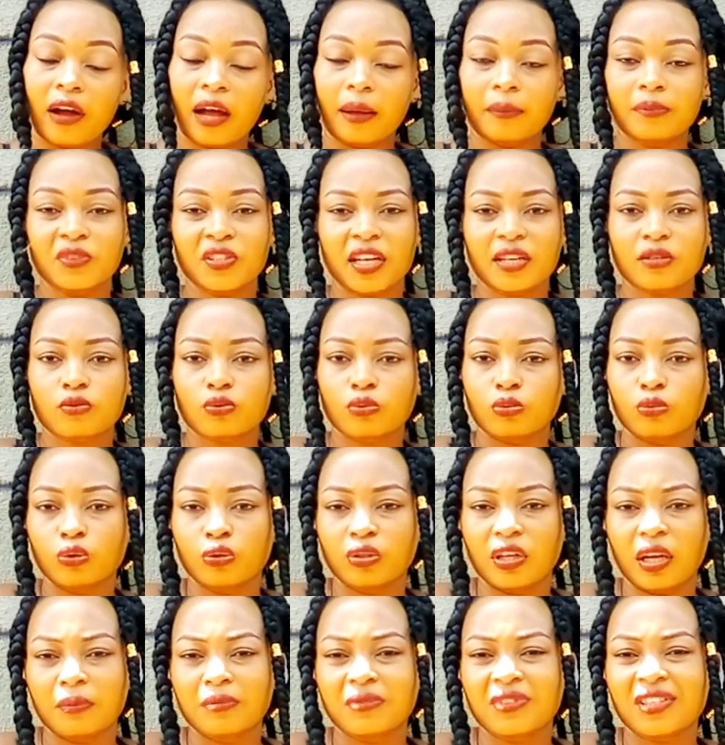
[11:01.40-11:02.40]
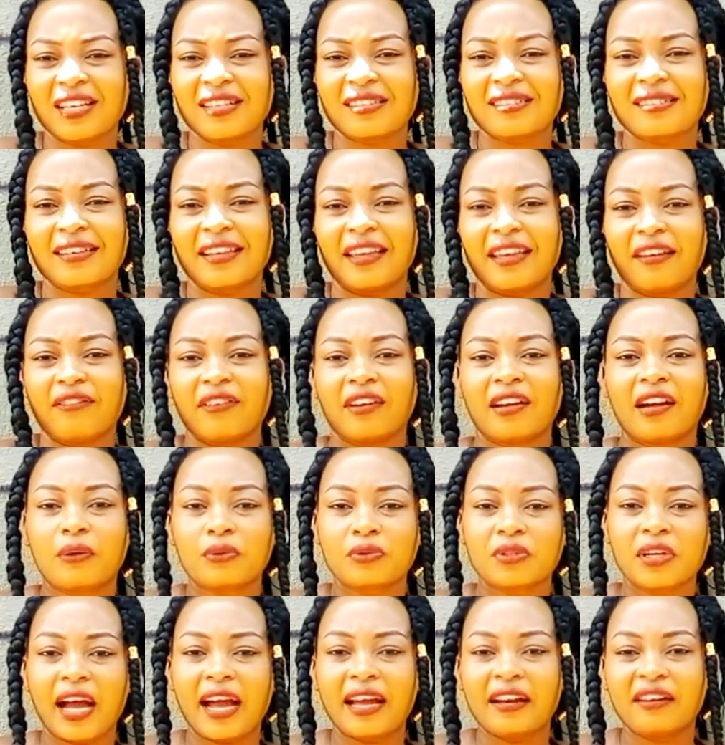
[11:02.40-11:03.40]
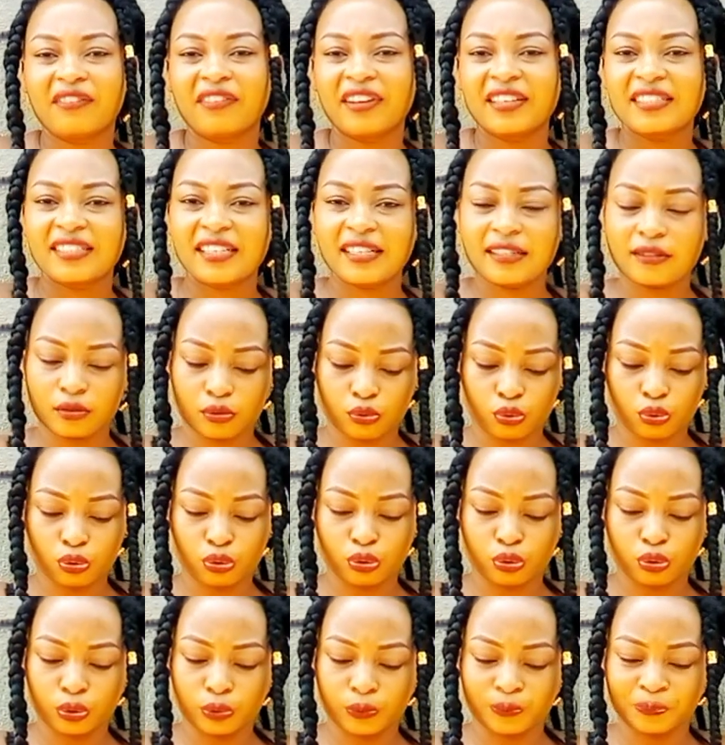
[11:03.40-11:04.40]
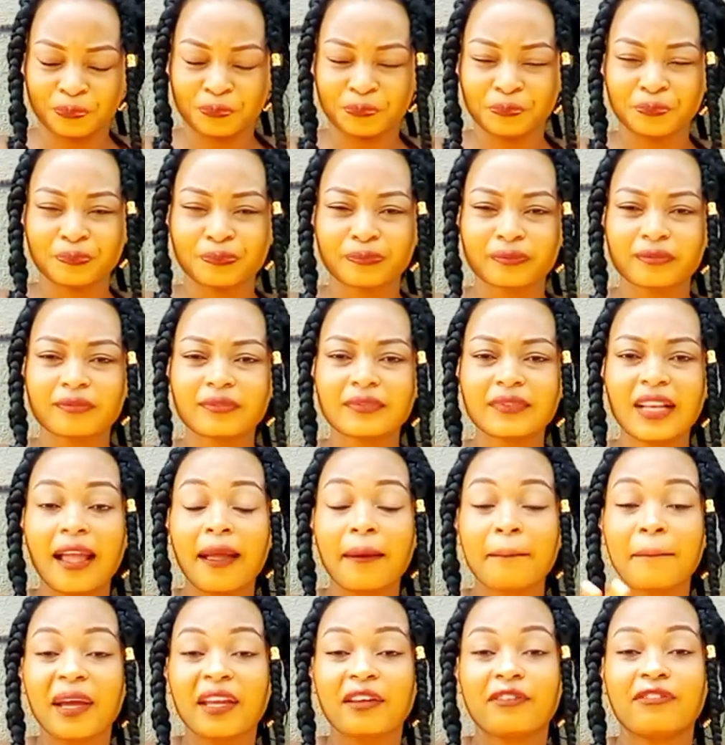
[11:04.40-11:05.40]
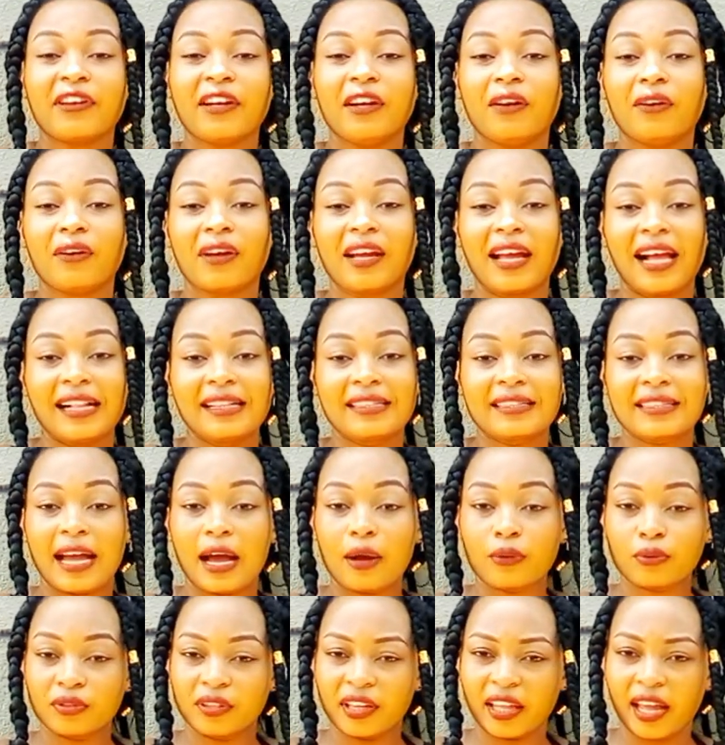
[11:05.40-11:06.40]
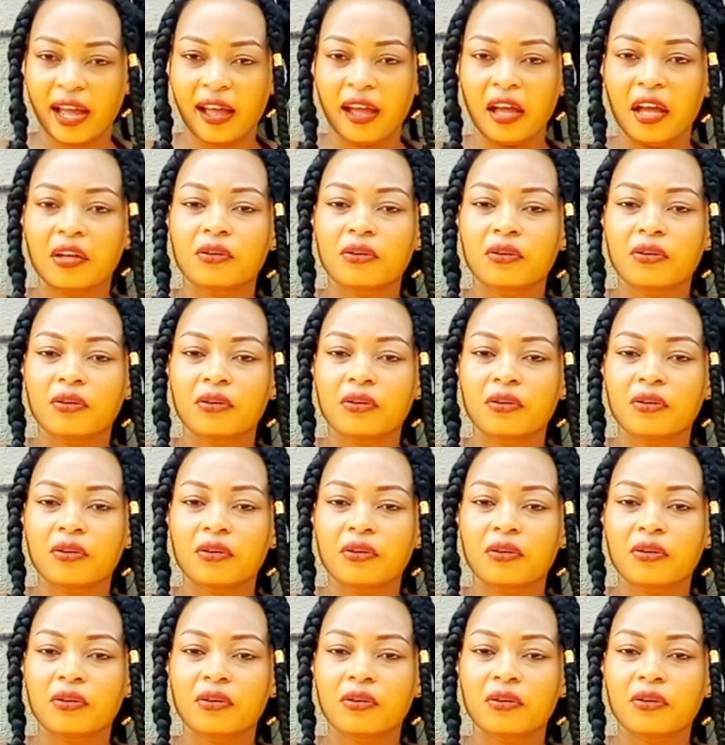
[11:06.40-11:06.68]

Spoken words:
I'm just good. I'm just giving out advices to my fellow girls out there.